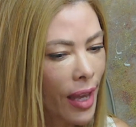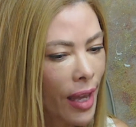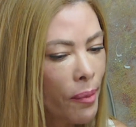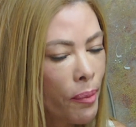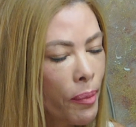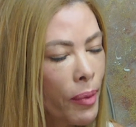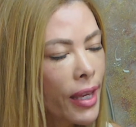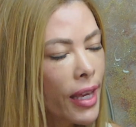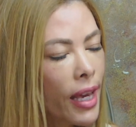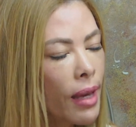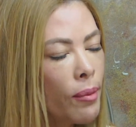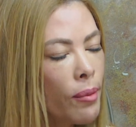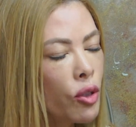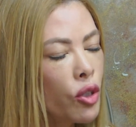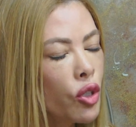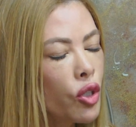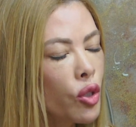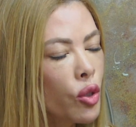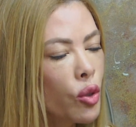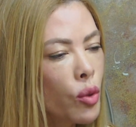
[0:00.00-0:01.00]
And being able
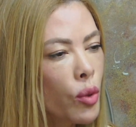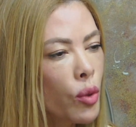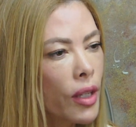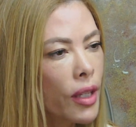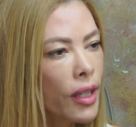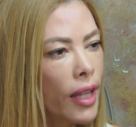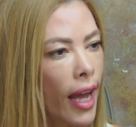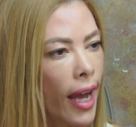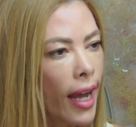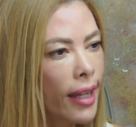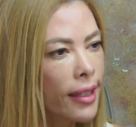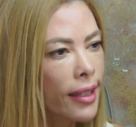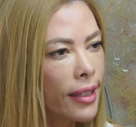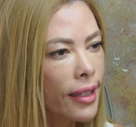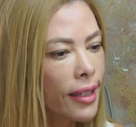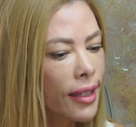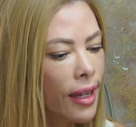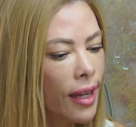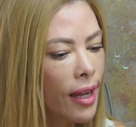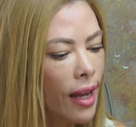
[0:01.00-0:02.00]
to do
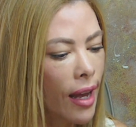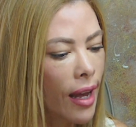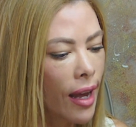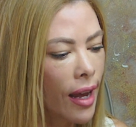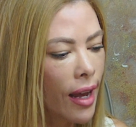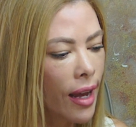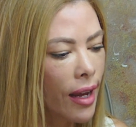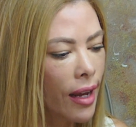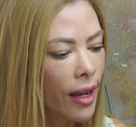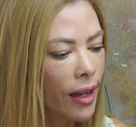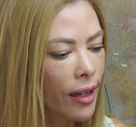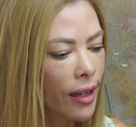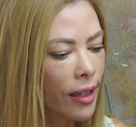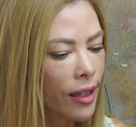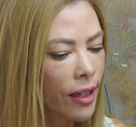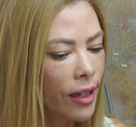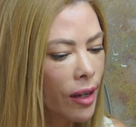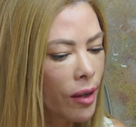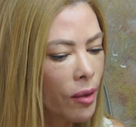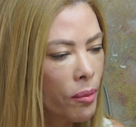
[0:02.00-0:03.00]
that,
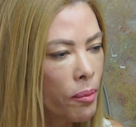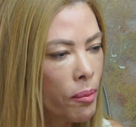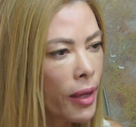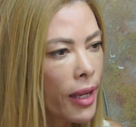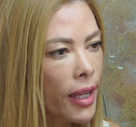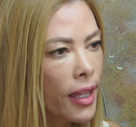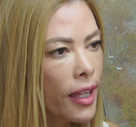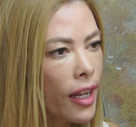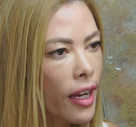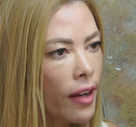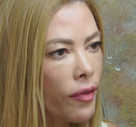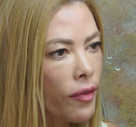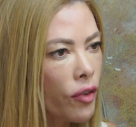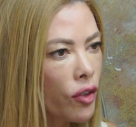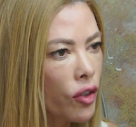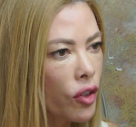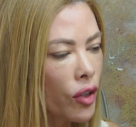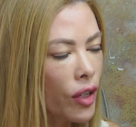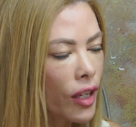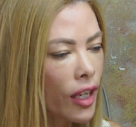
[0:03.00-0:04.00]
you know, being there for
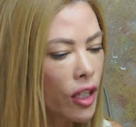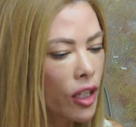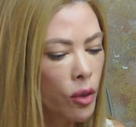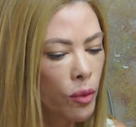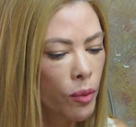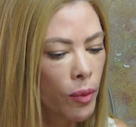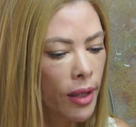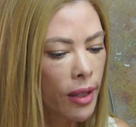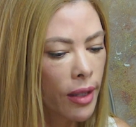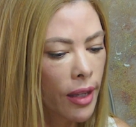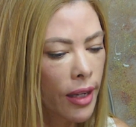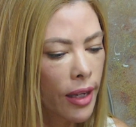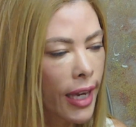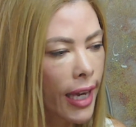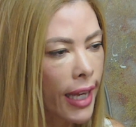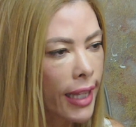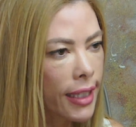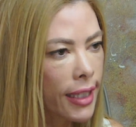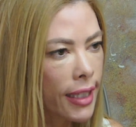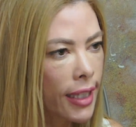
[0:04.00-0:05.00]
your kids when they
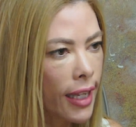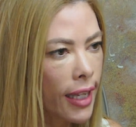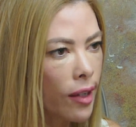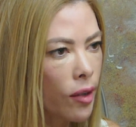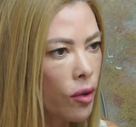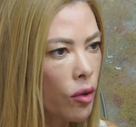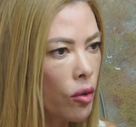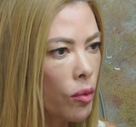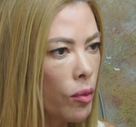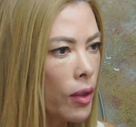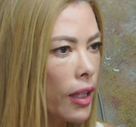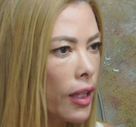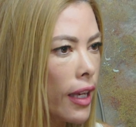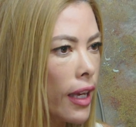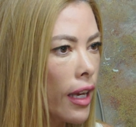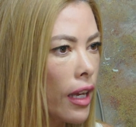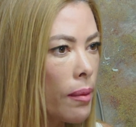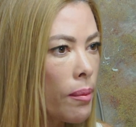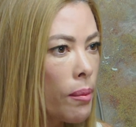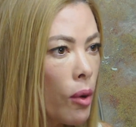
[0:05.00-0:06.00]
get sick or when they
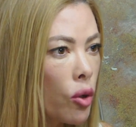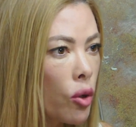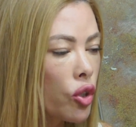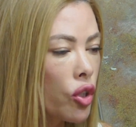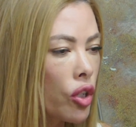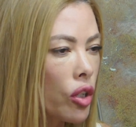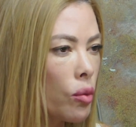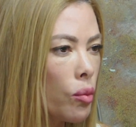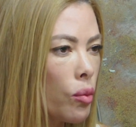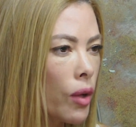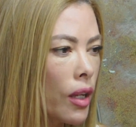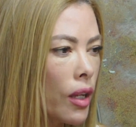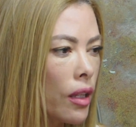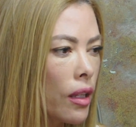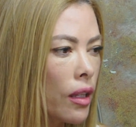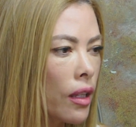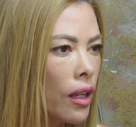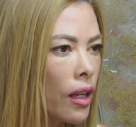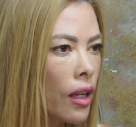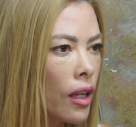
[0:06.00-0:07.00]
get emotional,
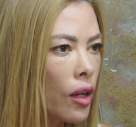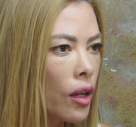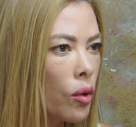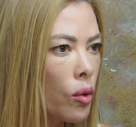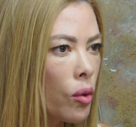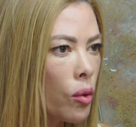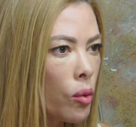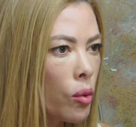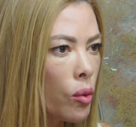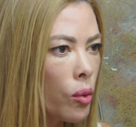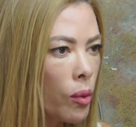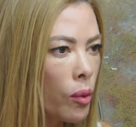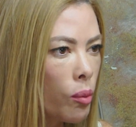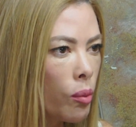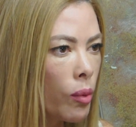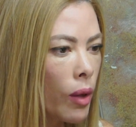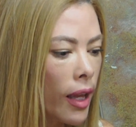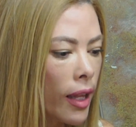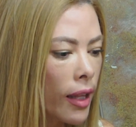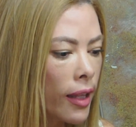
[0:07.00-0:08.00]

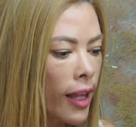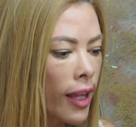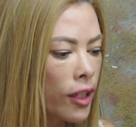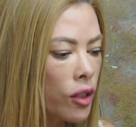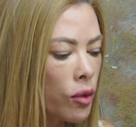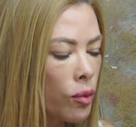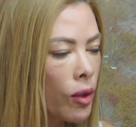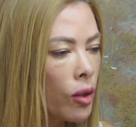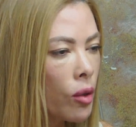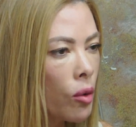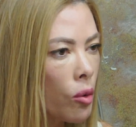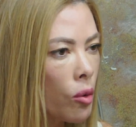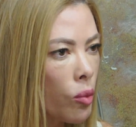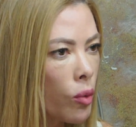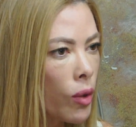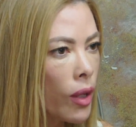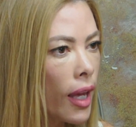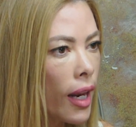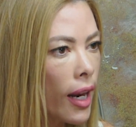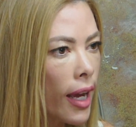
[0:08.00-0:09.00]
and that's when we
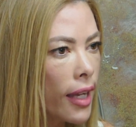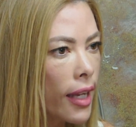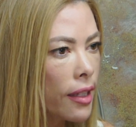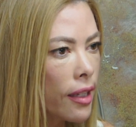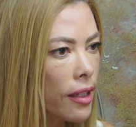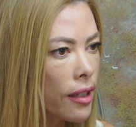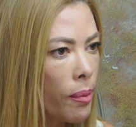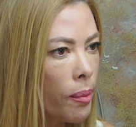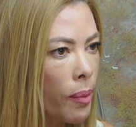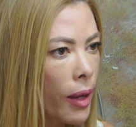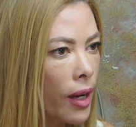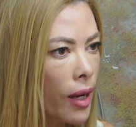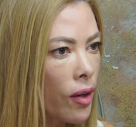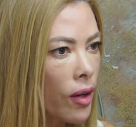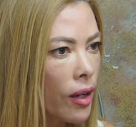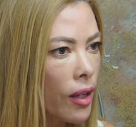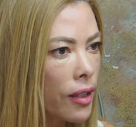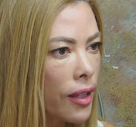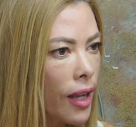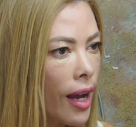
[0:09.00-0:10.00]
realize as a
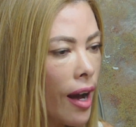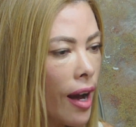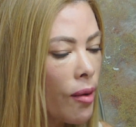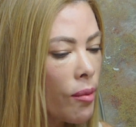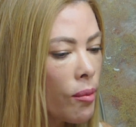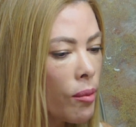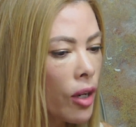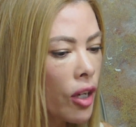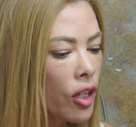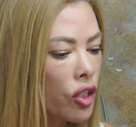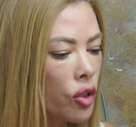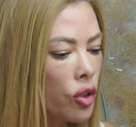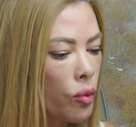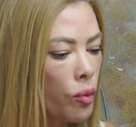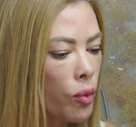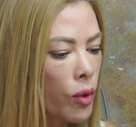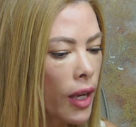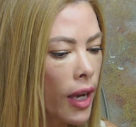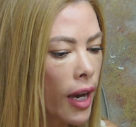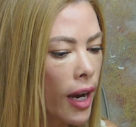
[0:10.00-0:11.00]
parent how much
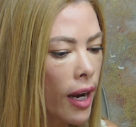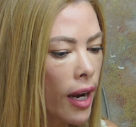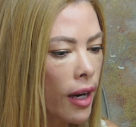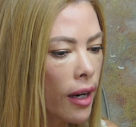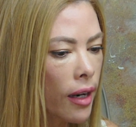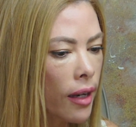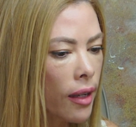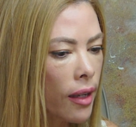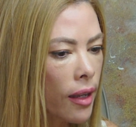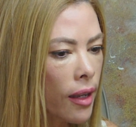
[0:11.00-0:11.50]
we are